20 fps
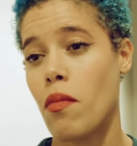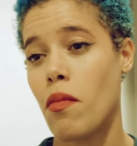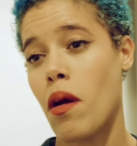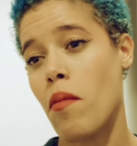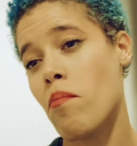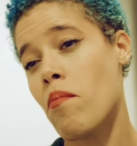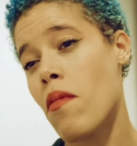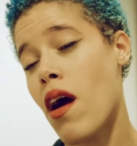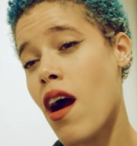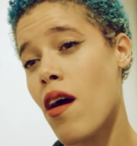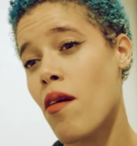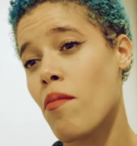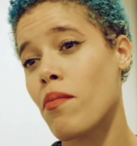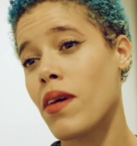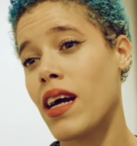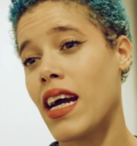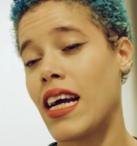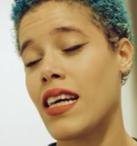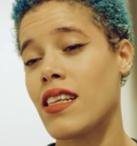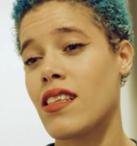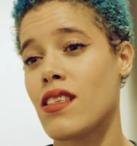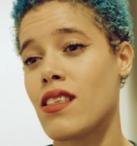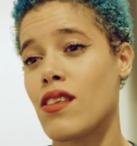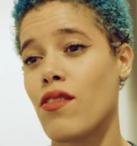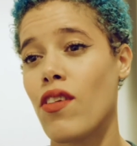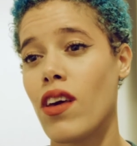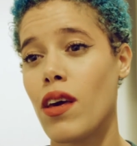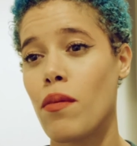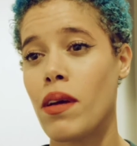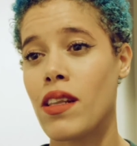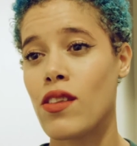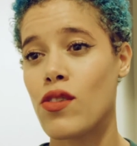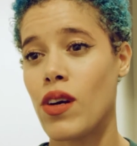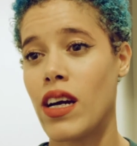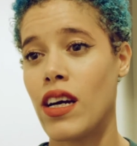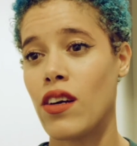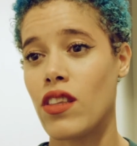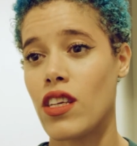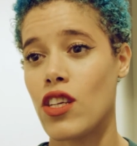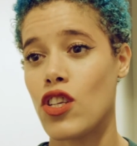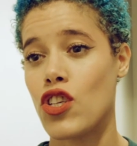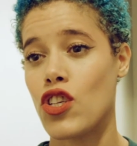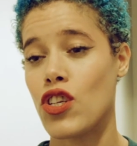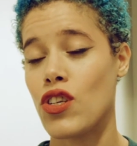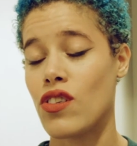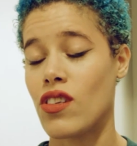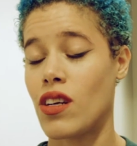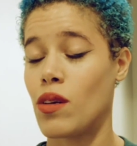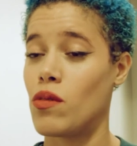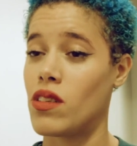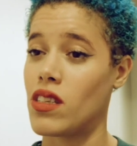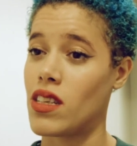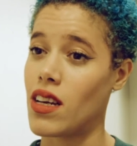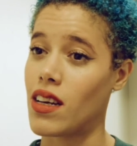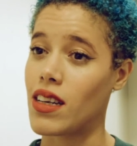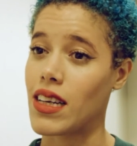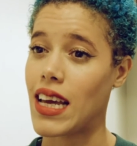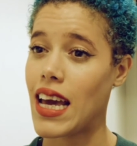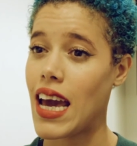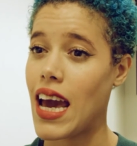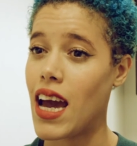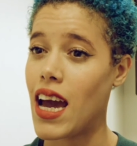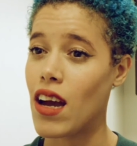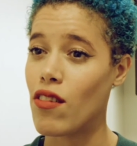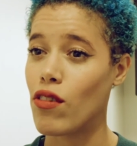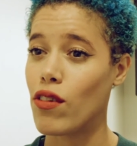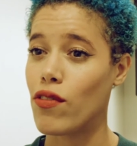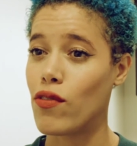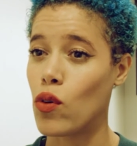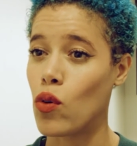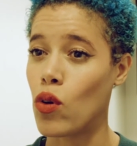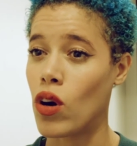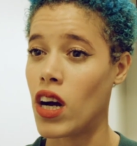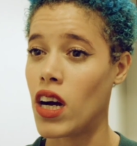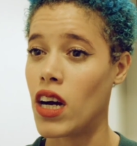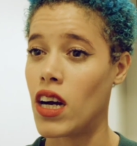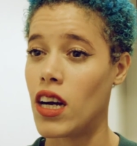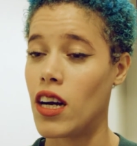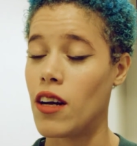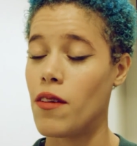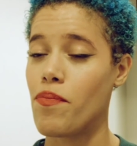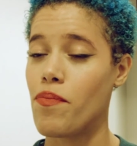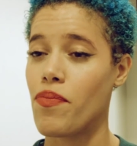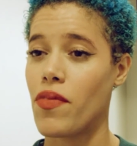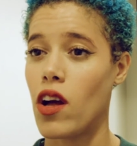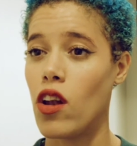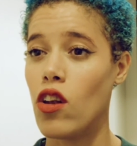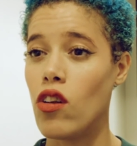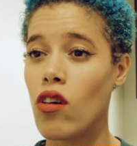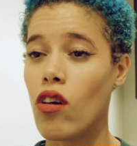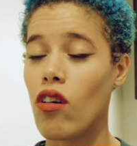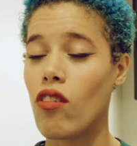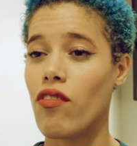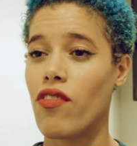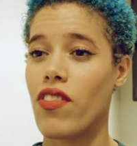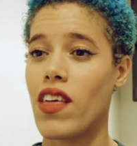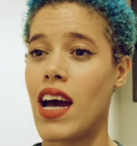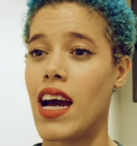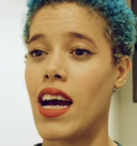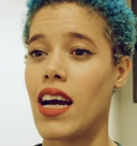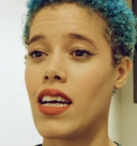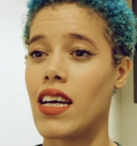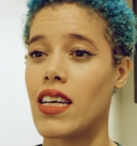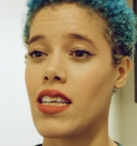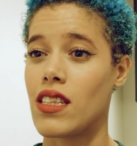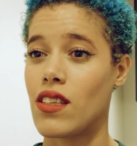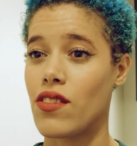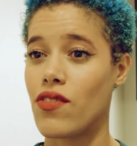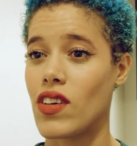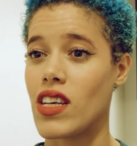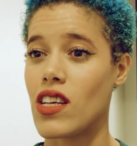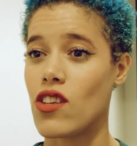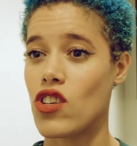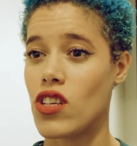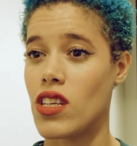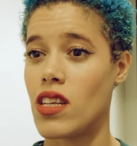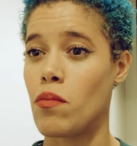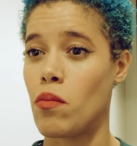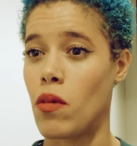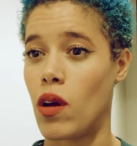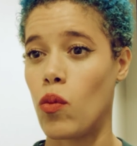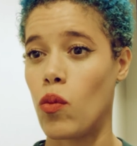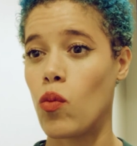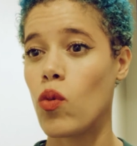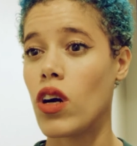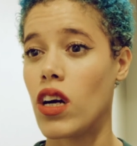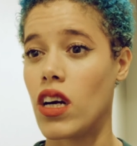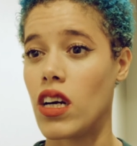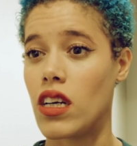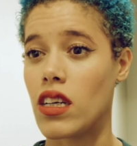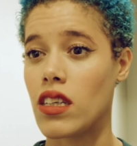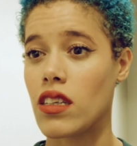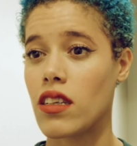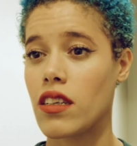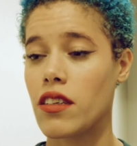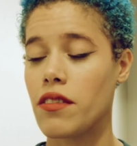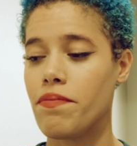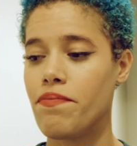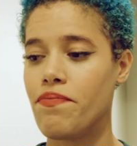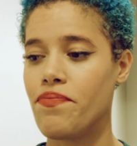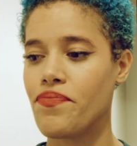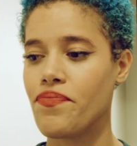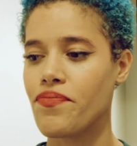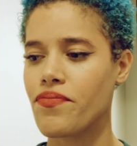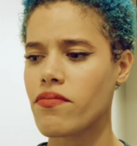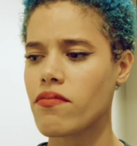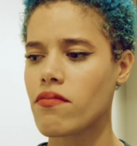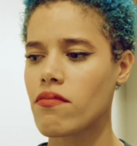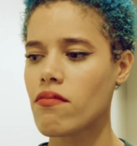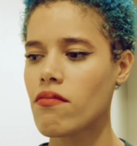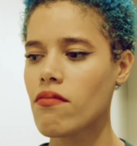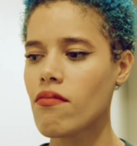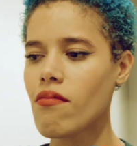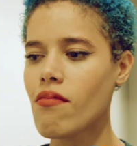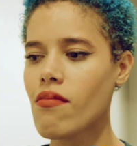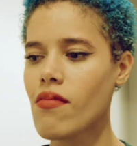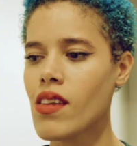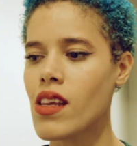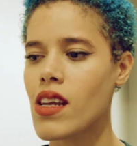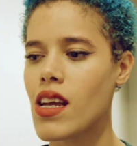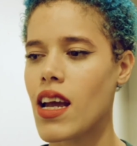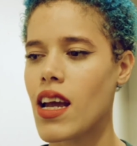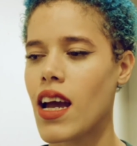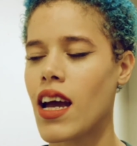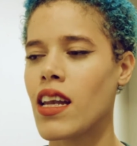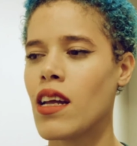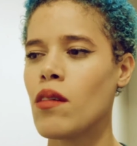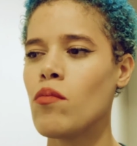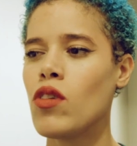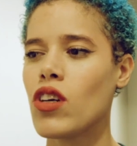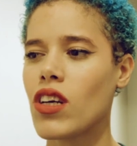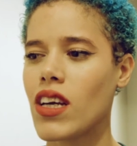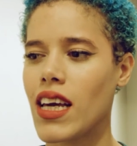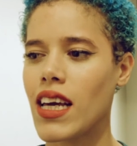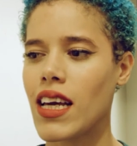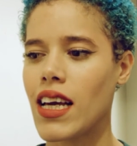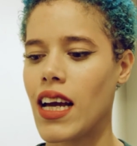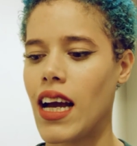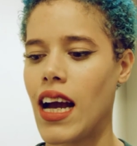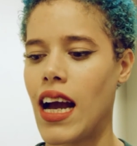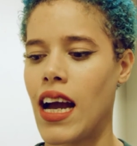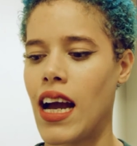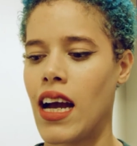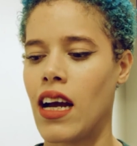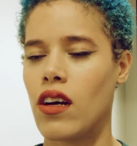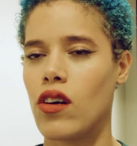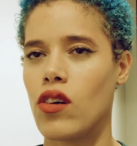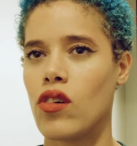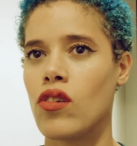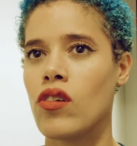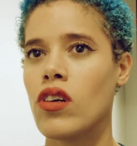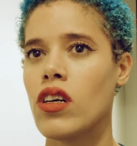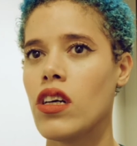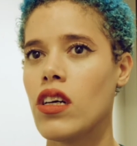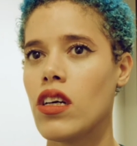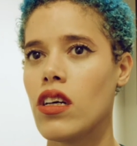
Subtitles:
My mum had severe mental health issues. I was a young carer for her. A lot of that is featured in my work. And I'm looking at how